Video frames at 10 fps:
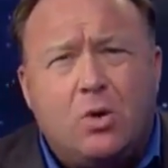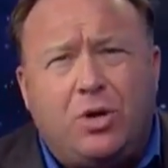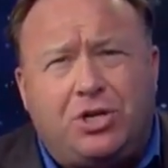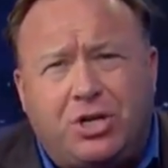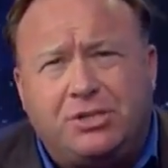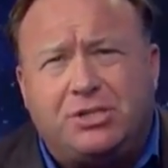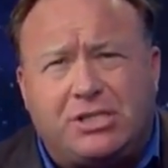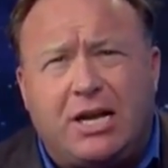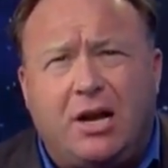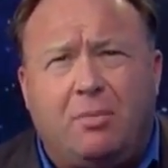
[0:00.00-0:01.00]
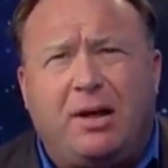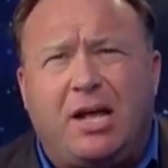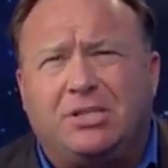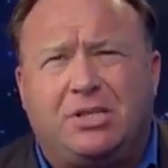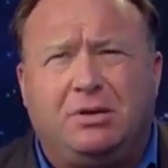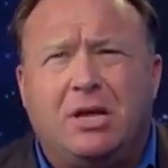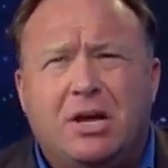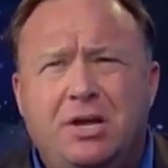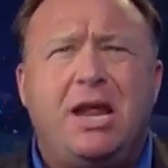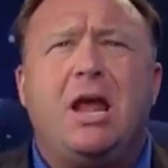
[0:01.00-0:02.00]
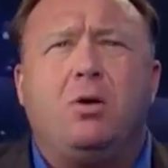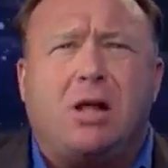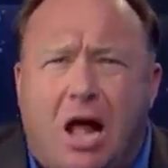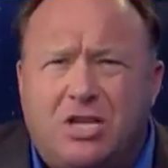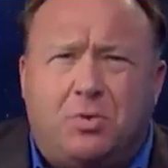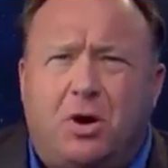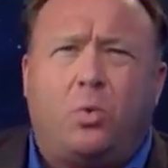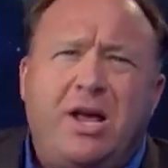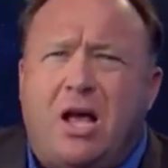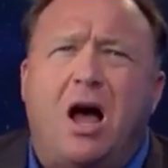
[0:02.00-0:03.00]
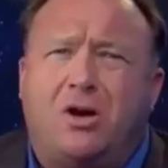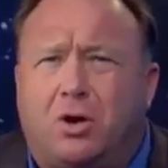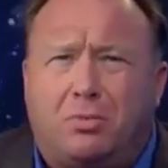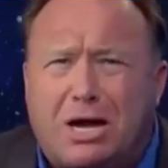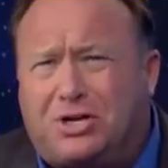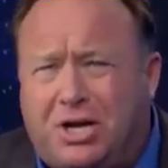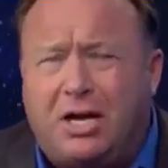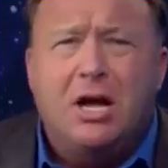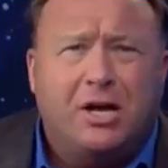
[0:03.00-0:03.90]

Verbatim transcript: We shouldn't sit here because the neocons want to reconquer Russia